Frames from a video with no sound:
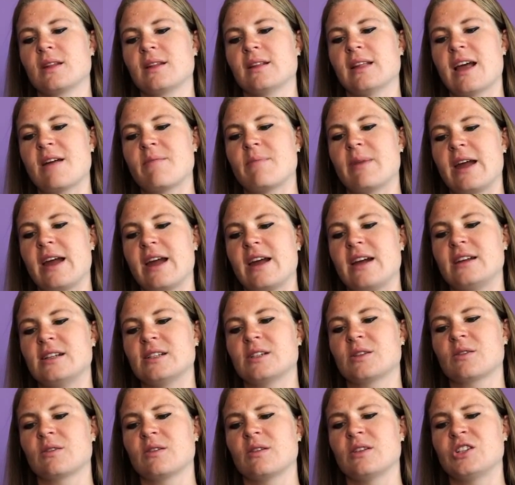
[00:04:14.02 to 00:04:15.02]

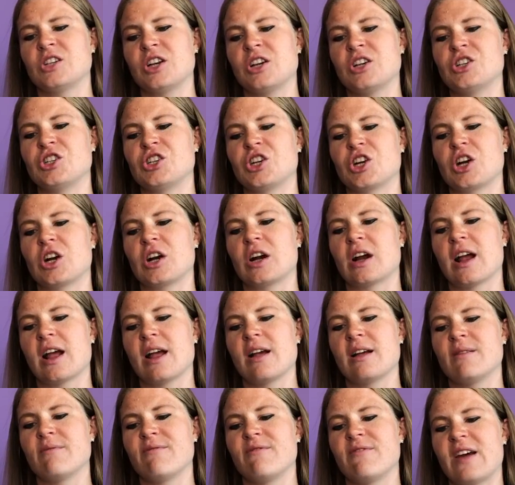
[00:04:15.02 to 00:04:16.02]
lipase, ginger,
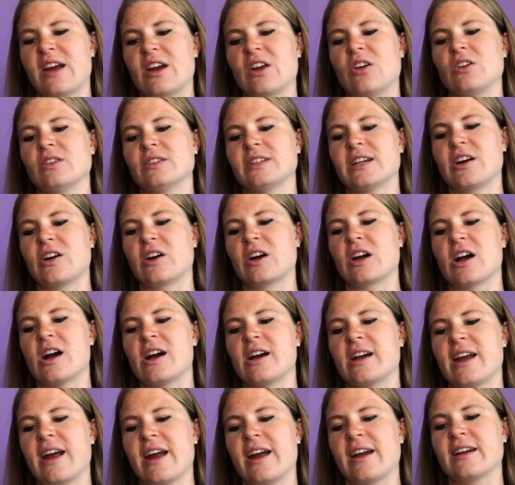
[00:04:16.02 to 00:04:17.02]
fennel,
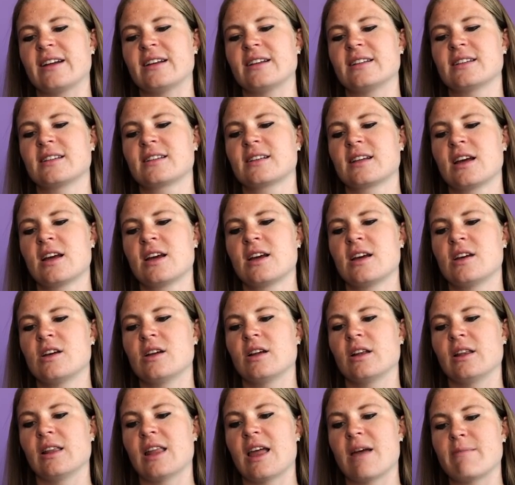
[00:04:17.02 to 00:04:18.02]
tarragon, anise,
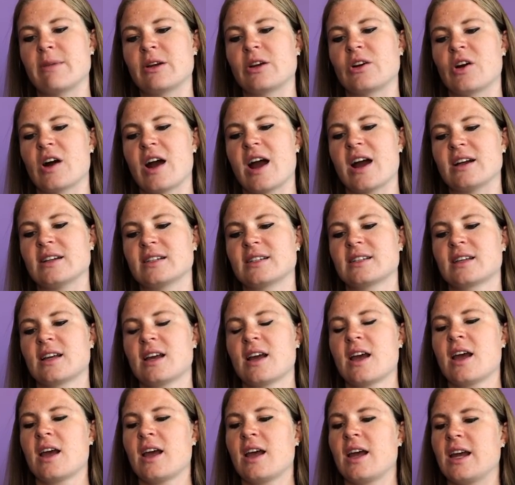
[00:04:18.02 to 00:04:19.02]
lemongrass.
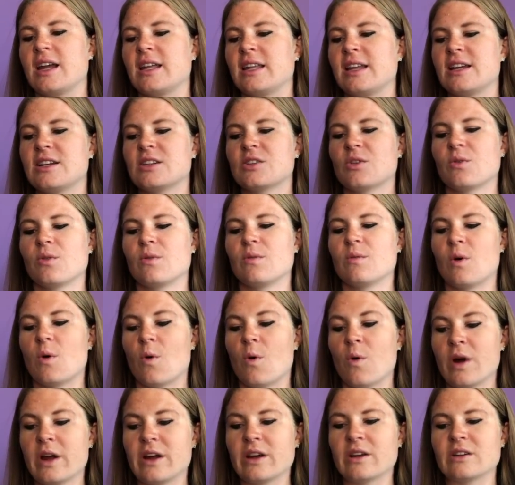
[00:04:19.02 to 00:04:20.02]
And these
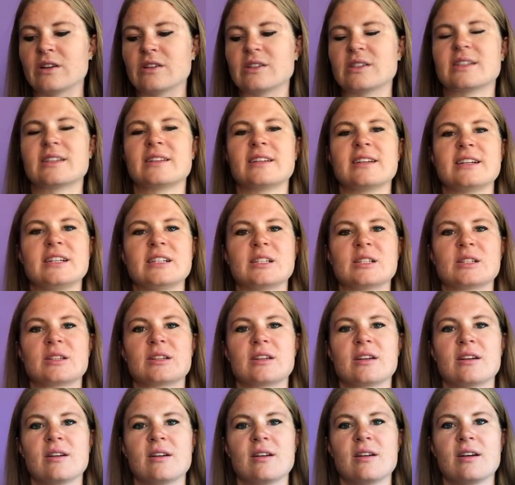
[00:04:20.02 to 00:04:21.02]
oils, these
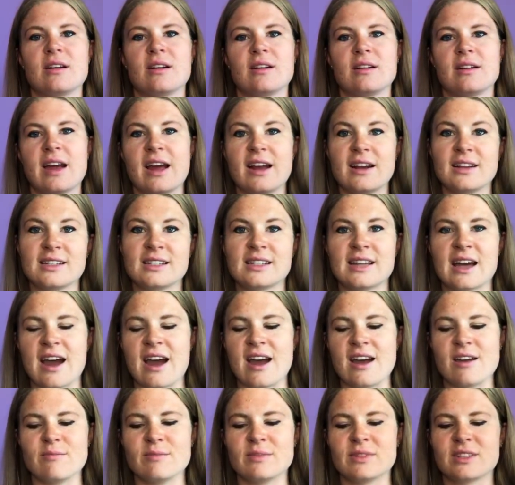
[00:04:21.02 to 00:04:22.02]

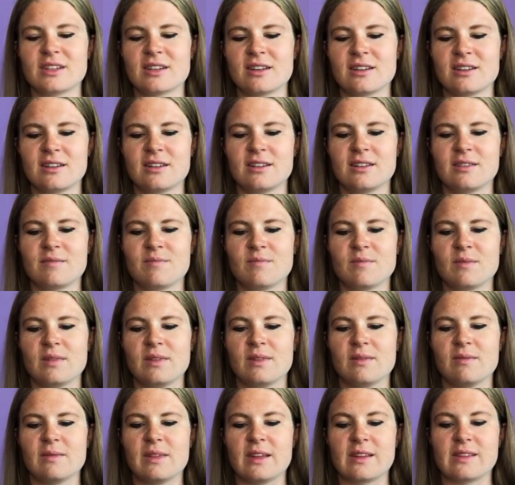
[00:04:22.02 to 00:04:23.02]
enzymes,
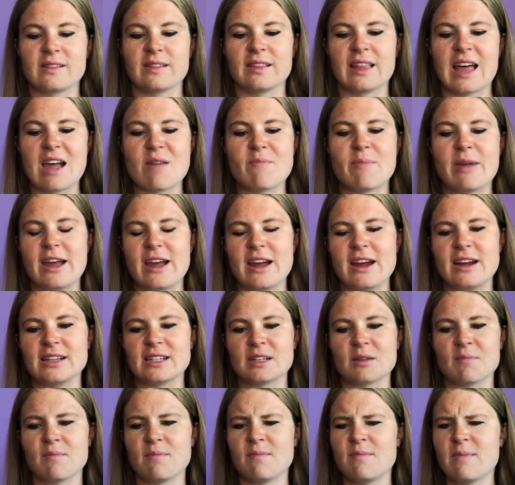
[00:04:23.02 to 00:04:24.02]
like the lipase,
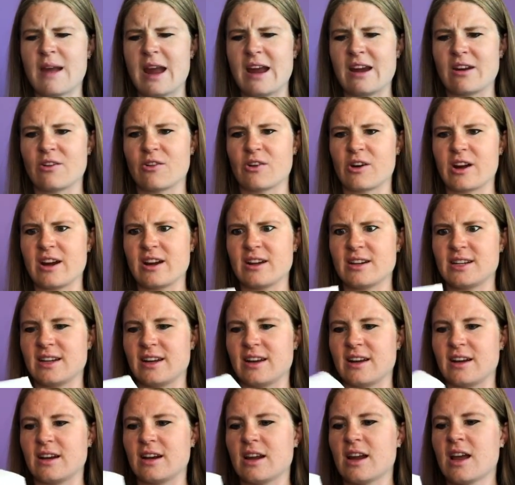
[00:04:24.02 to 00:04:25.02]
the
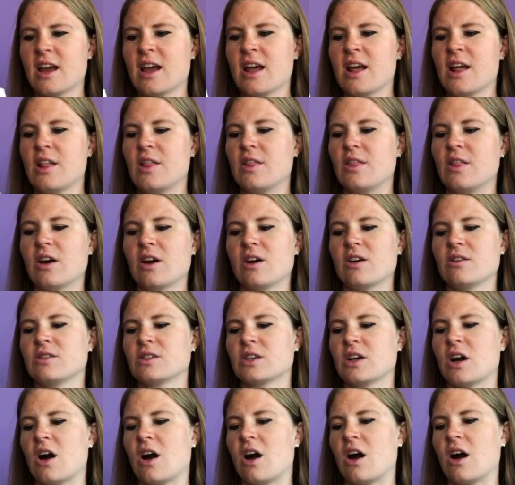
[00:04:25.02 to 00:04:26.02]
pancreatin, those
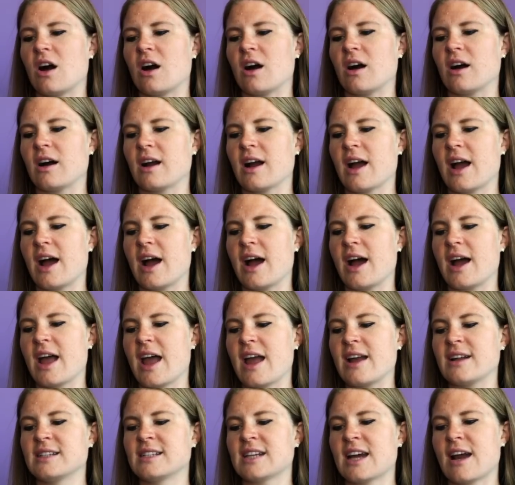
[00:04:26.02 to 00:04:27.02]
are
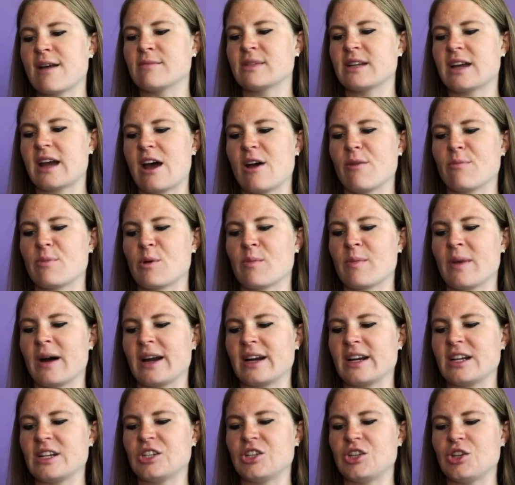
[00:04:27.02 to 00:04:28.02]
enzymes that help your
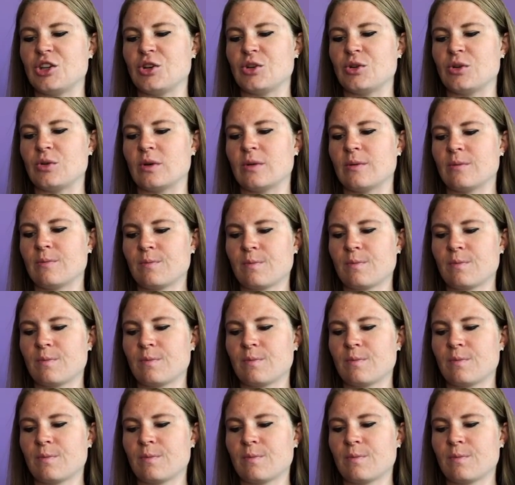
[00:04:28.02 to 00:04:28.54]
body to